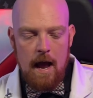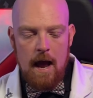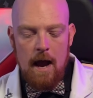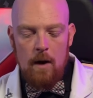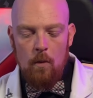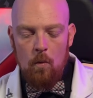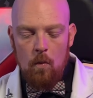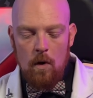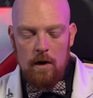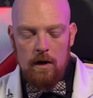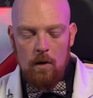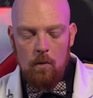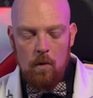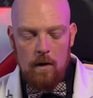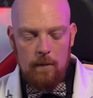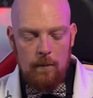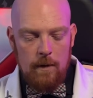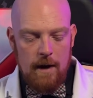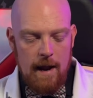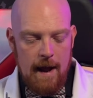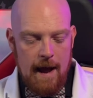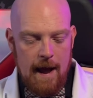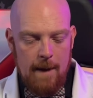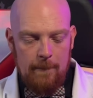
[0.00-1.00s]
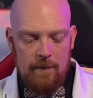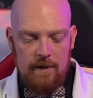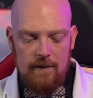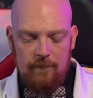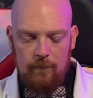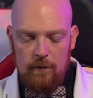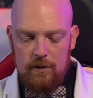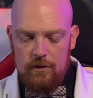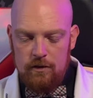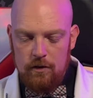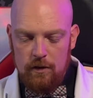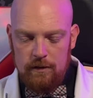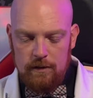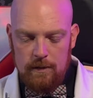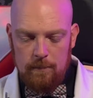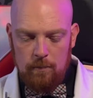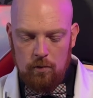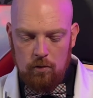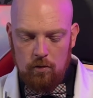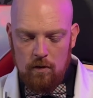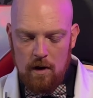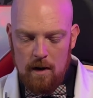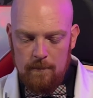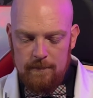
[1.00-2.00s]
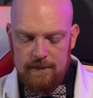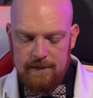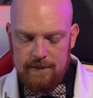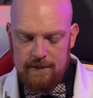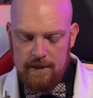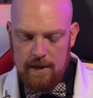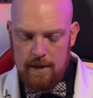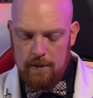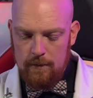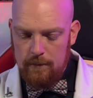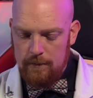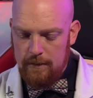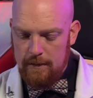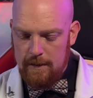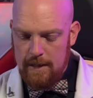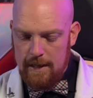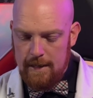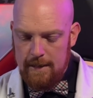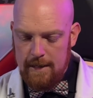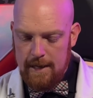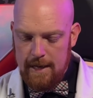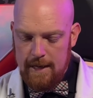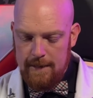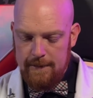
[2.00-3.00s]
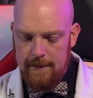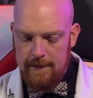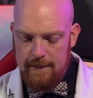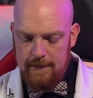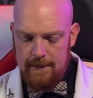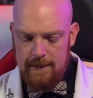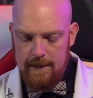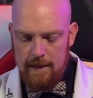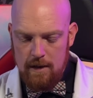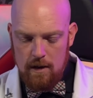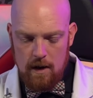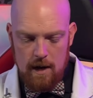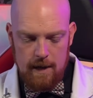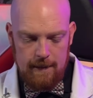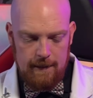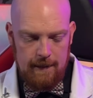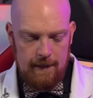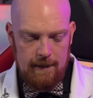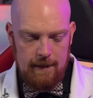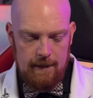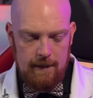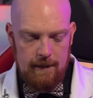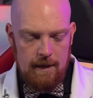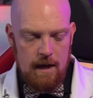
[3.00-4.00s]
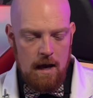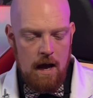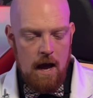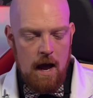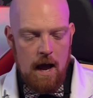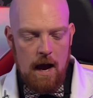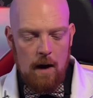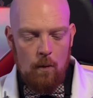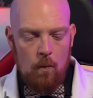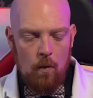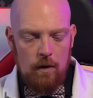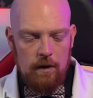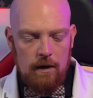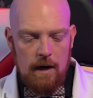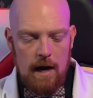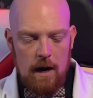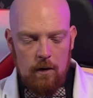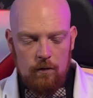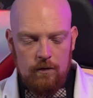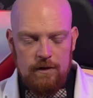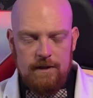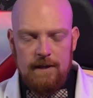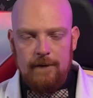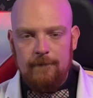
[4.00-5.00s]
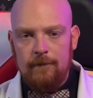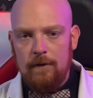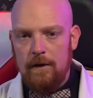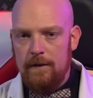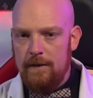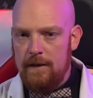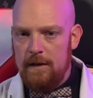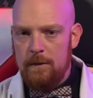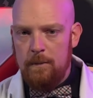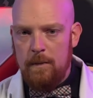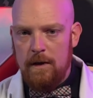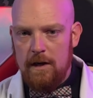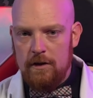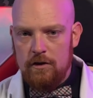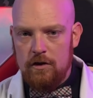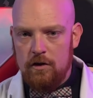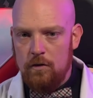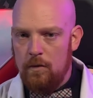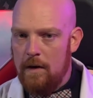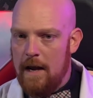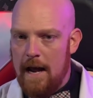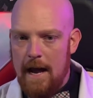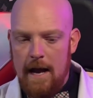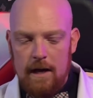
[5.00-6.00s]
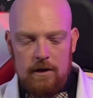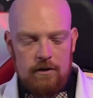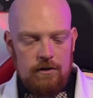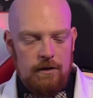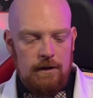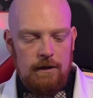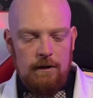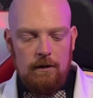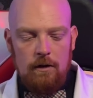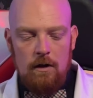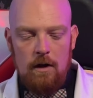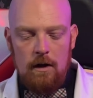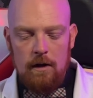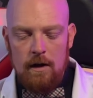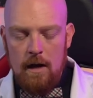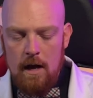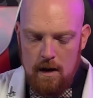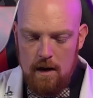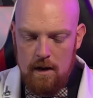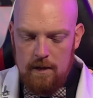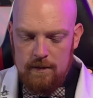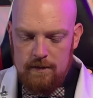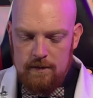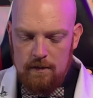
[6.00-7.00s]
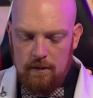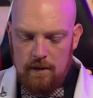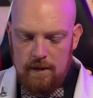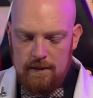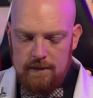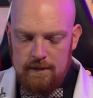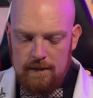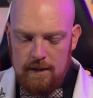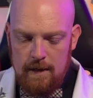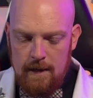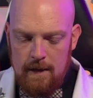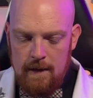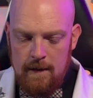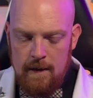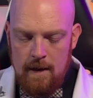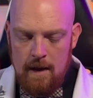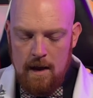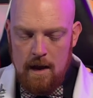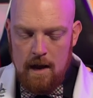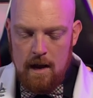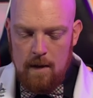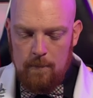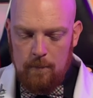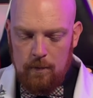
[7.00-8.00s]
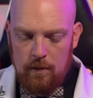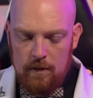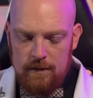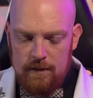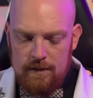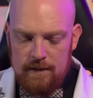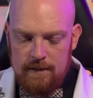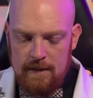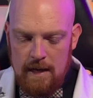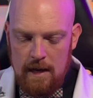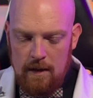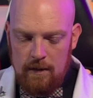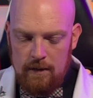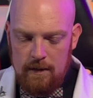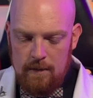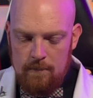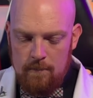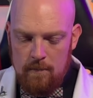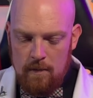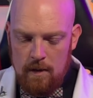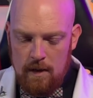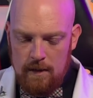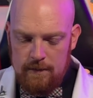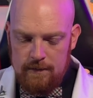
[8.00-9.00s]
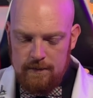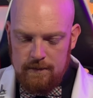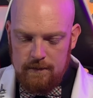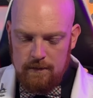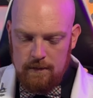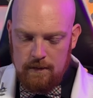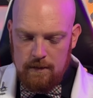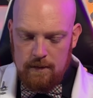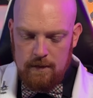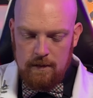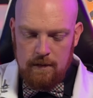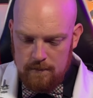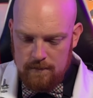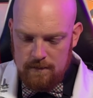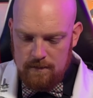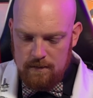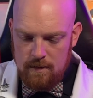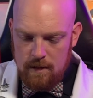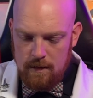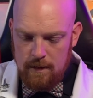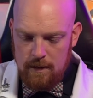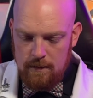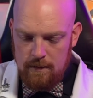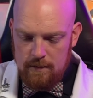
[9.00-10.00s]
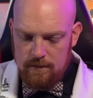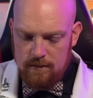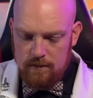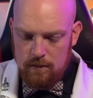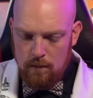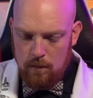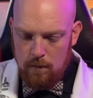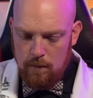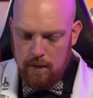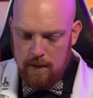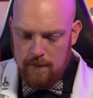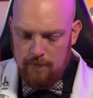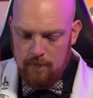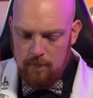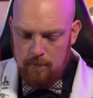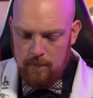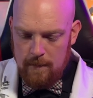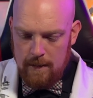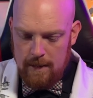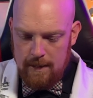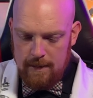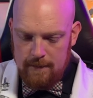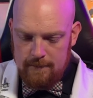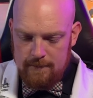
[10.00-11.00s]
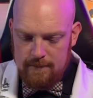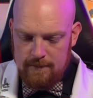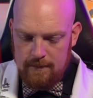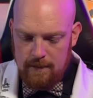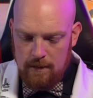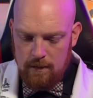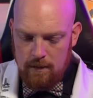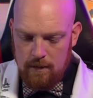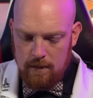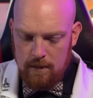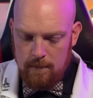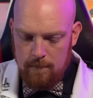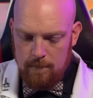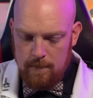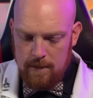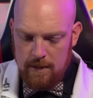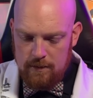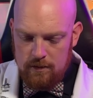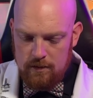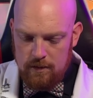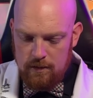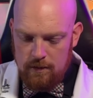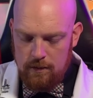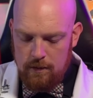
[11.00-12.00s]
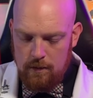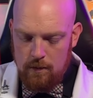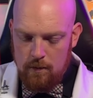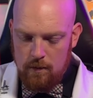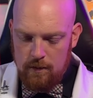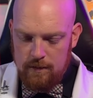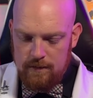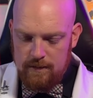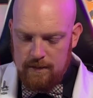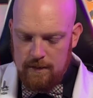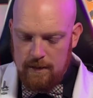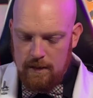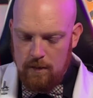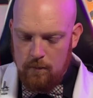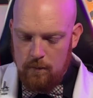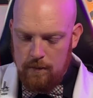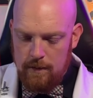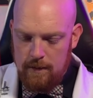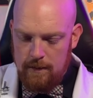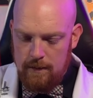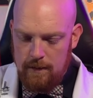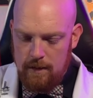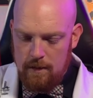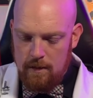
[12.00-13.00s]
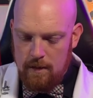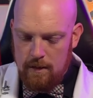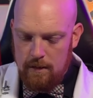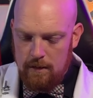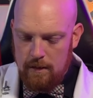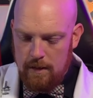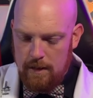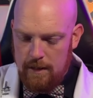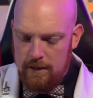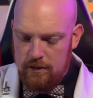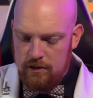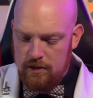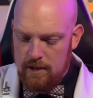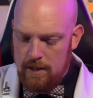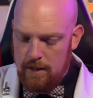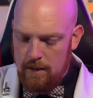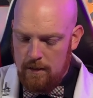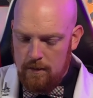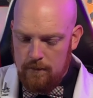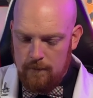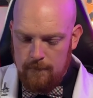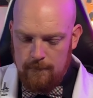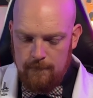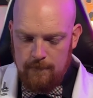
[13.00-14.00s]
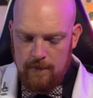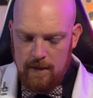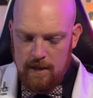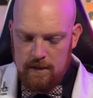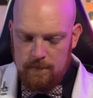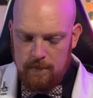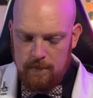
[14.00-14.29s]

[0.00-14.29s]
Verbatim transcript: I wonder what would happen if we took the promptus out that had the neon in it. I wonder how different these pictures would actually look. So let's say a personality monster sucking the soul out of a man sitting on a bench in New York City with a neon light shining on their face